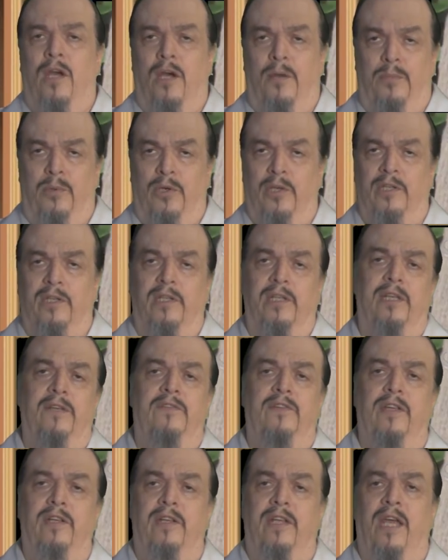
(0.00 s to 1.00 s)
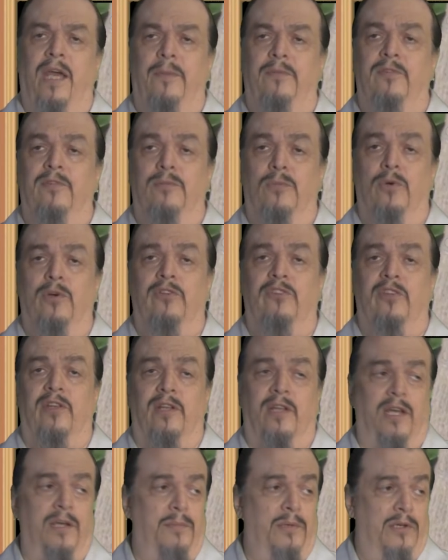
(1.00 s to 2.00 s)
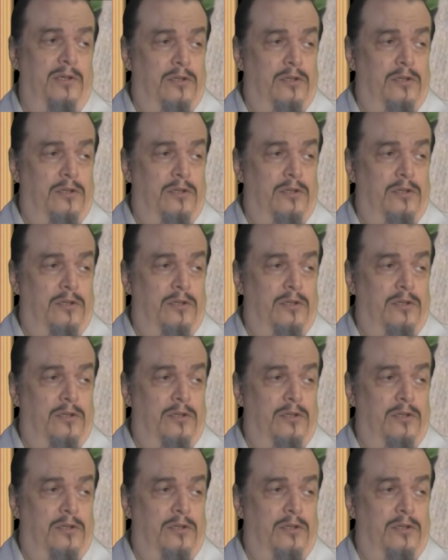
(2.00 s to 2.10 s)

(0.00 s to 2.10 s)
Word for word: A broad leaf can capture more sunlight,